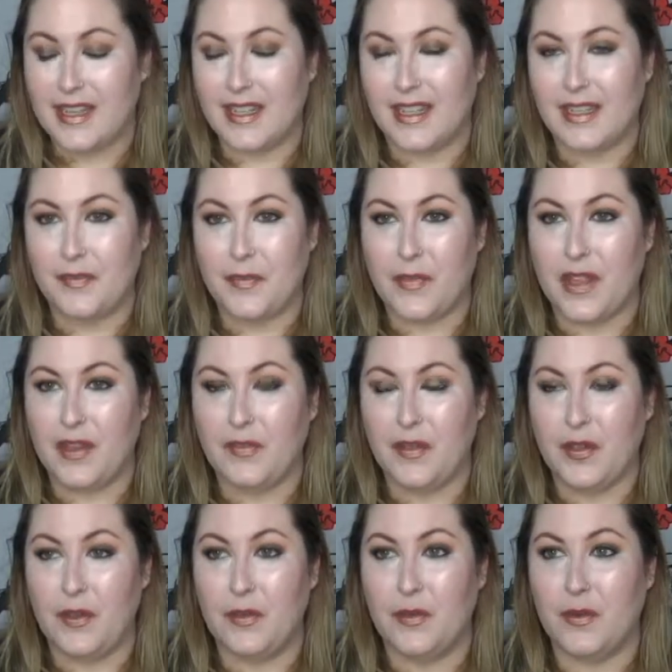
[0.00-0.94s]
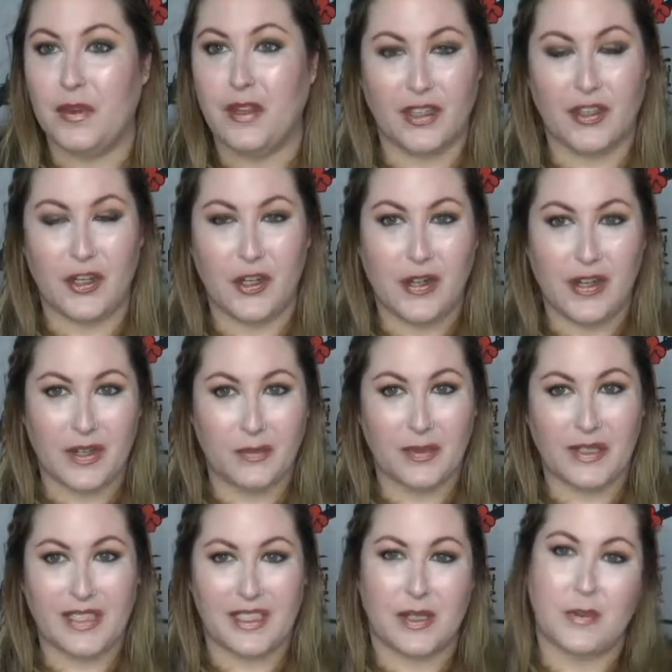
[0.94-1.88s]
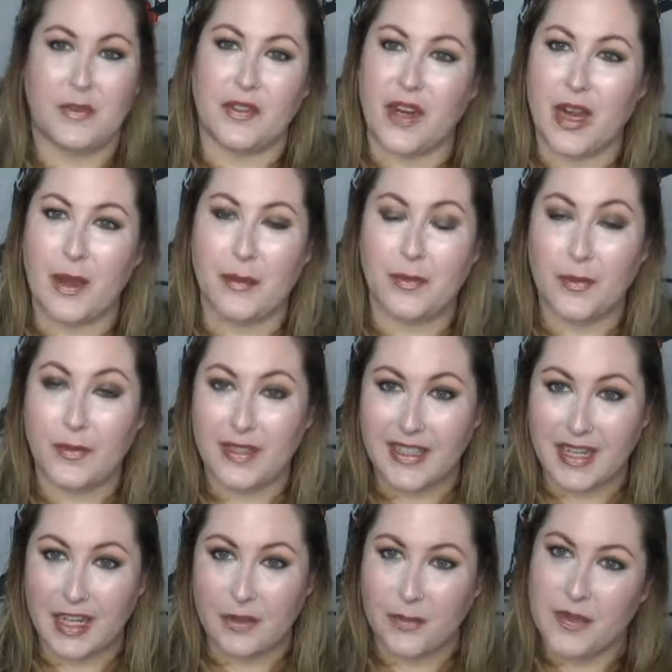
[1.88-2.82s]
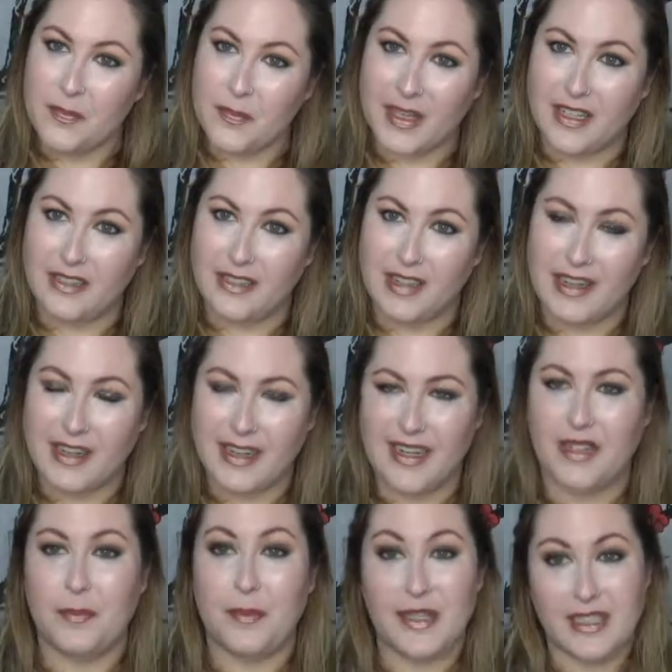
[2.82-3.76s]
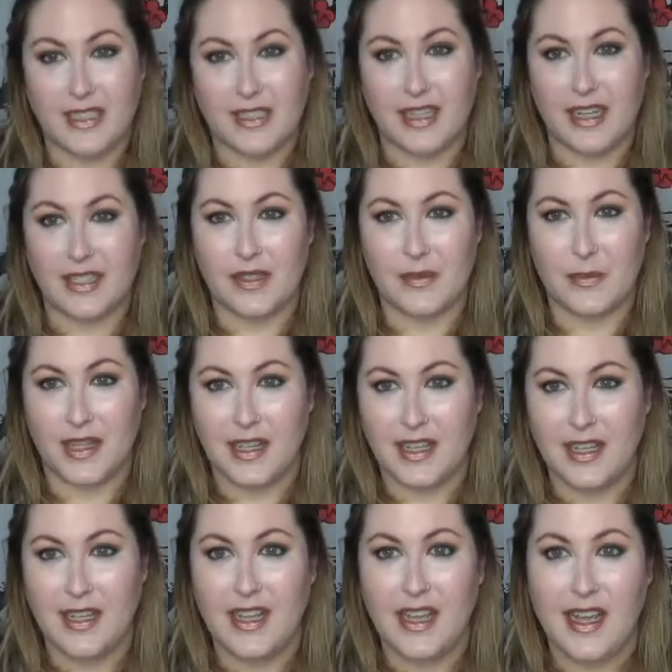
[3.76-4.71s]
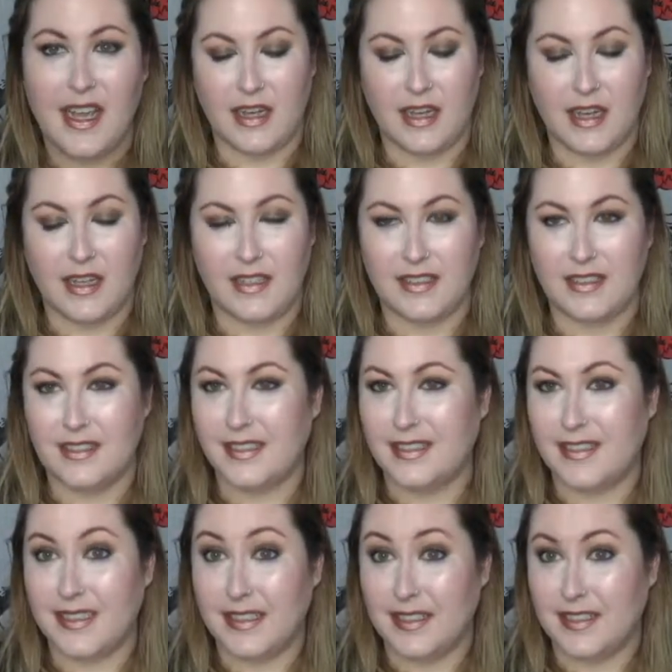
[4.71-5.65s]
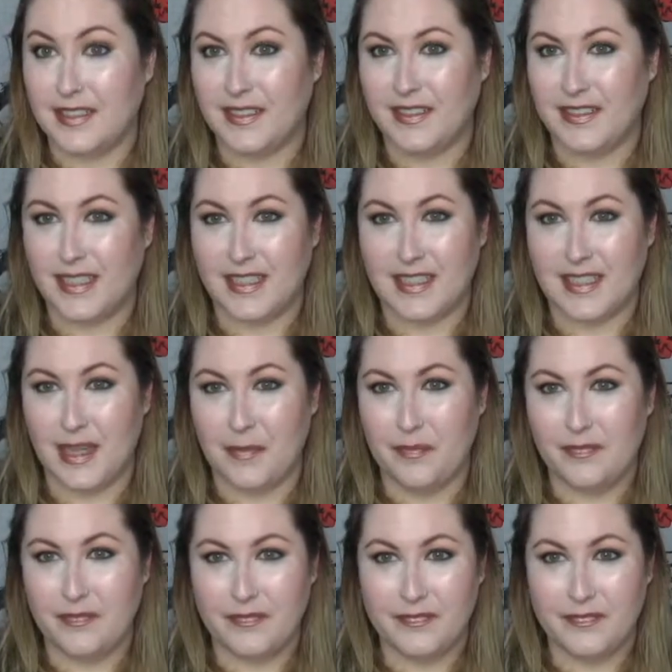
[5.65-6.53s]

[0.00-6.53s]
Um, if you are new here, please subscribe. It really helps me out a lot, and it means a lot to me. And until next time.